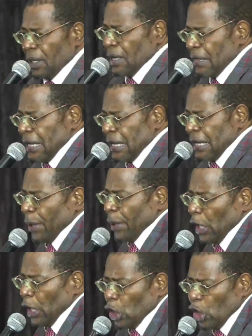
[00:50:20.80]
That there be a
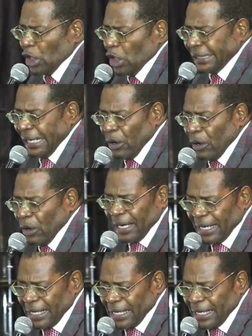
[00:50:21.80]
longing on the
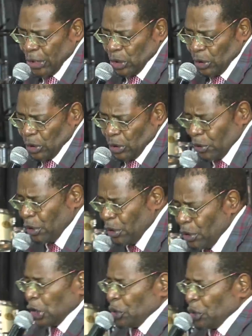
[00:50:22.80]
inside of you
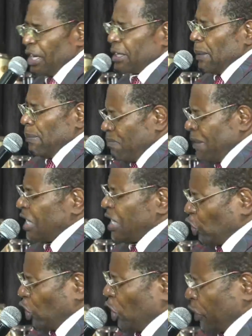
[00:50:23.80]
to say, the
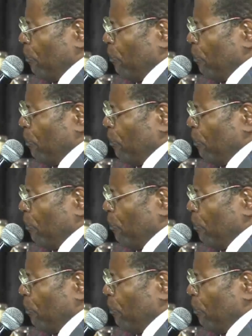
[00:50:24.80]
master's